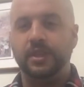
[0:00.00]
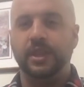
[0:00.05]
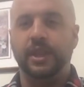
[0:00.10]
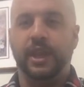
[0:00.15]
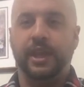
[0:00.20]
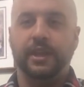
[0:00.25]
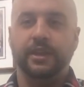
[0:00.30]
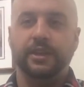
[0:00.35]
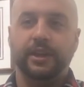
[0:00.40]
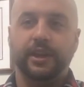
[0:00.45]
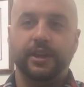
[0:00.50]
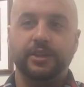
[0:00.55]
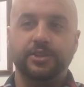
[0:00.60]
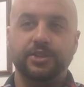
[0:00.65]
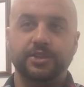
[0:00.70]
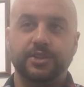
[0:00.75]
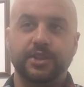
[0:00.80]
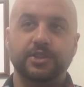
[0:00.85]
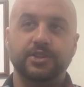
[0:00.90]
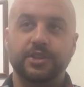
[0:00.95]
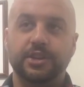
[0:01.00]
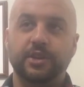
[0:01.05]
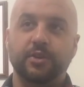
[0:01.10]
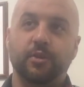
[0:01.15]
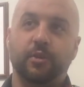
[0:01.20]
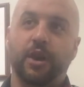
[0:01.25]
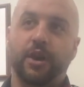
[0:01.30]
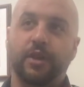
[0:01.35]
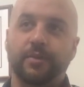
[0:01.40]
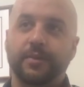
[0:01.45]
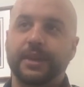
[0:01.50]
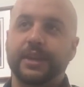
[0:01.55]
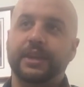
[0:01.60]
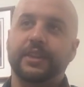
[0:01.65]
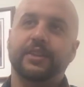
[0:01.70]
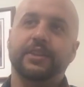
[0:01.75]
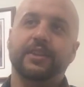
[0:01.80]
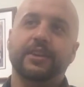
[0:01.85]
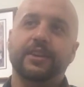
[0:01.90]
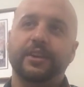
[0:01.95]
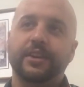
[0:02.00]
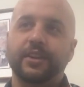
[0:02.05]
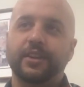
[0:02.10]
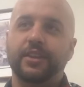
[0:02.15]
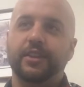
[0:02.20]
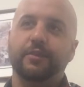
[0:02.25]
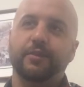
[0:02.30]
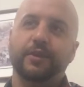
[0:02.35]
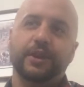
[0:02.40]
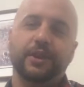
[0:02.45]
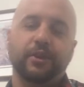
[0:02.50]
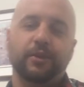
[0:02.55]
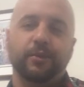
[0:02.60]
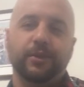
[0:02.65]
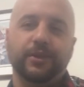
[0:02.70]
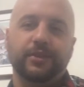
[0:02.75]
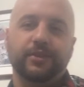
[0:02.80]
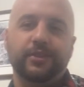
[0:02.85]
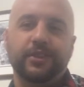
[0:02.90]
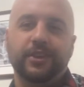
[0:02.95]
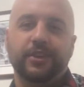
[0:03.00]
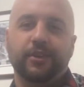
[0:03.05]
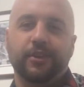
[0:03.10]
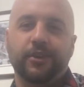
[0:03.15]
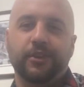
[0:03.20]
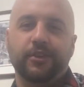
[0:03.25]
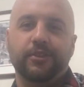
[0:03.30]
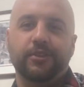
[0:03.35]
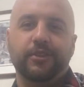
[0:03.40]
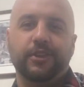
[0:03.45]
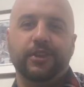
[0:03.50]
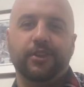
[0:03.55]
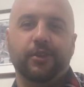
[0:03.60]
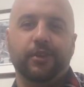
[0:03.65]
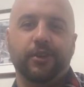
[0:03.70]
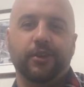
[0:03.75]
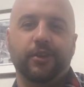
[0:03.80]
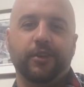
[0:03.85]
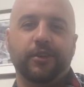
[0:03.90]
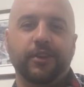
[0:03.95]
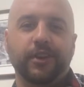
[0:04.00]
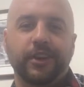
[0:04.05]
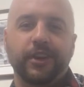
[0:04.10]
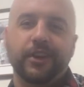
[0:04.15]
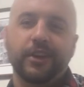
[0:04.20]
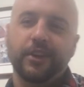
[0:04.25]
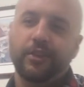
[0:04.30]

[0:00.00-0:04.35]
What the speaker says: And she said she didn't want to be in the video, be seen or heard.